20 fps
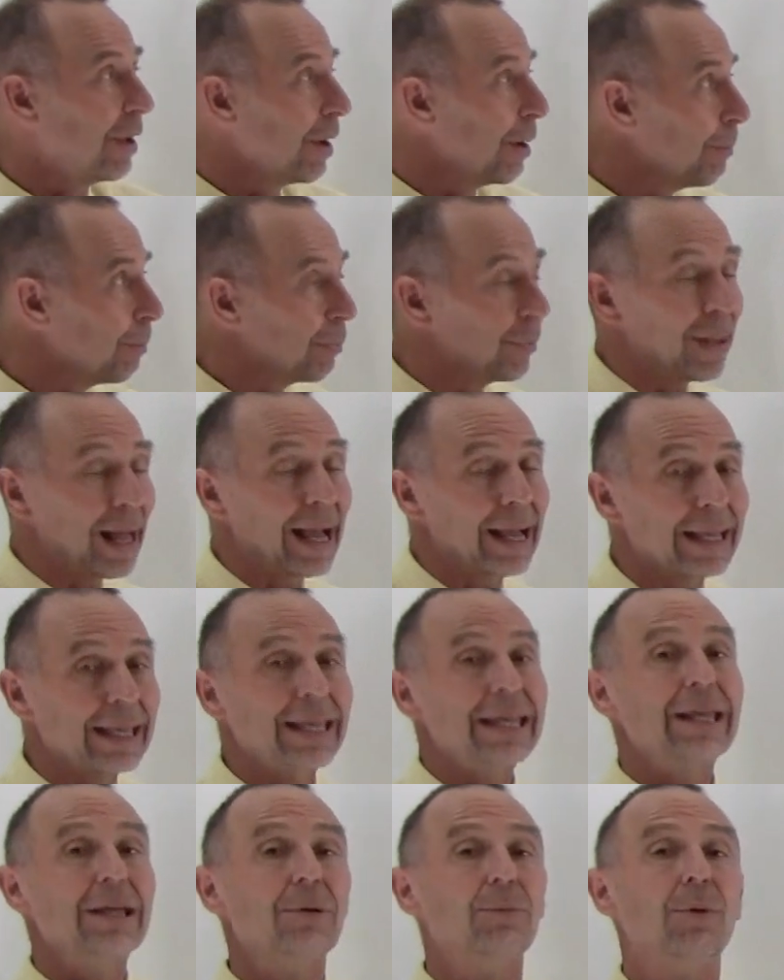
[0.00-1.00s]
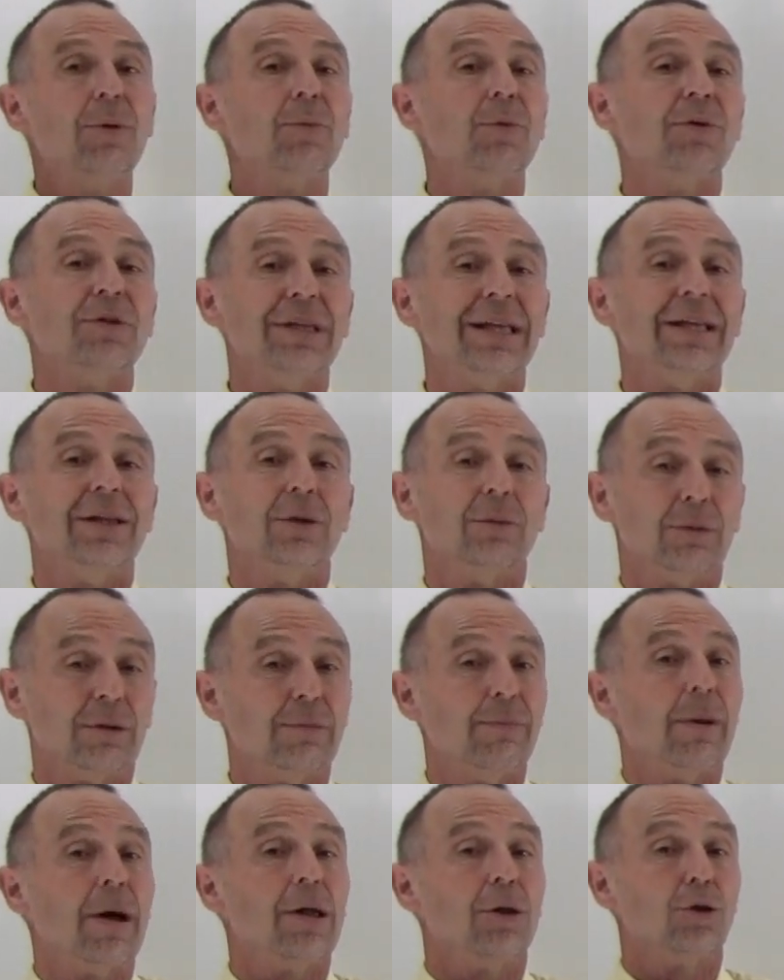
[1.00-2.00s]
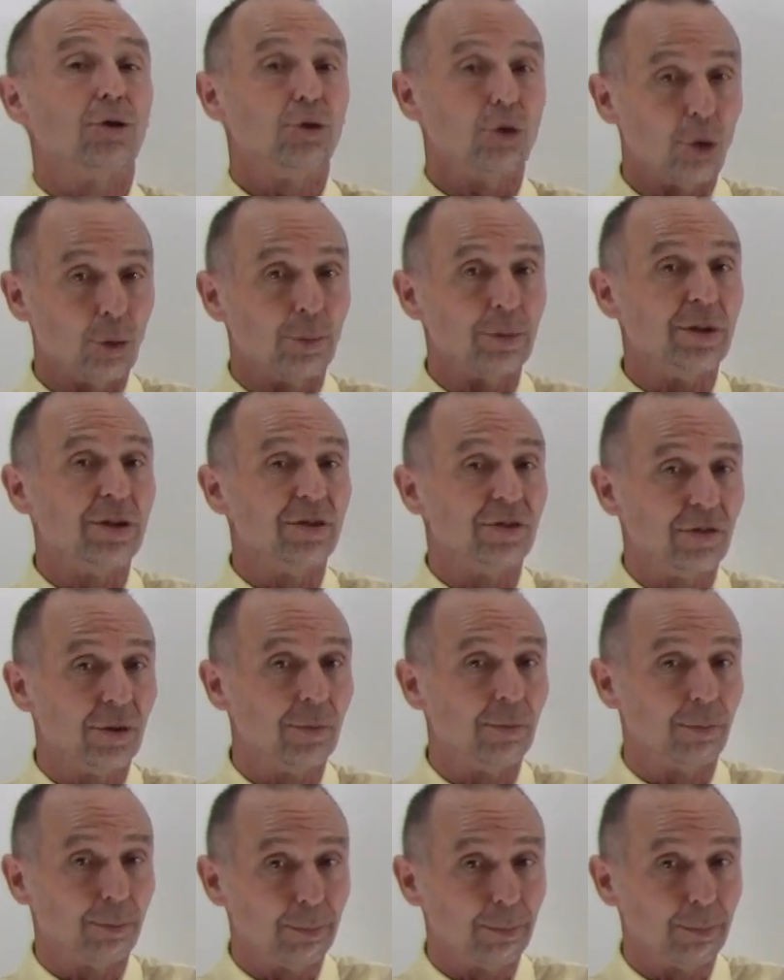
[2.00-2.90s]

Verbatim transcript: apply here when we're dealing with polynomials,